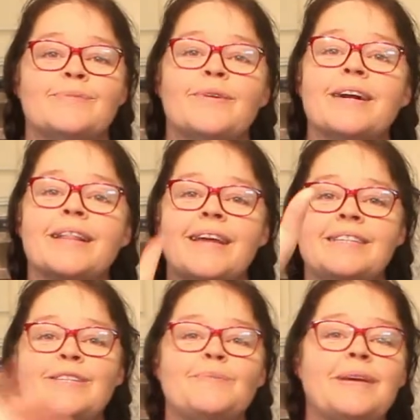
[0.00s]
and we're gonna
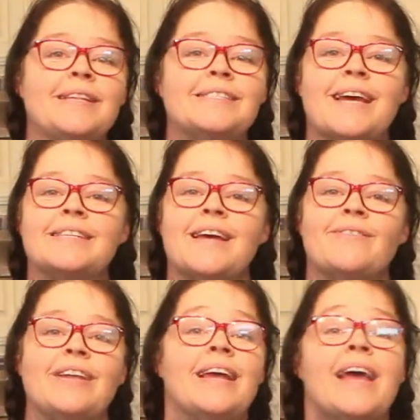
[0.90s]
let you be the judge
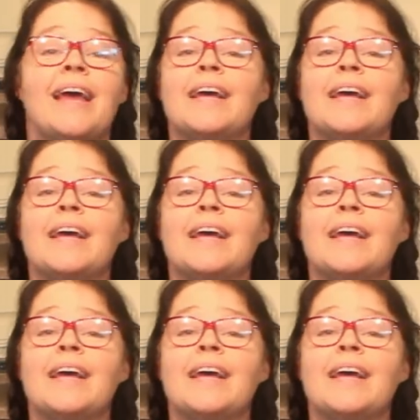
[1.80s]
of it.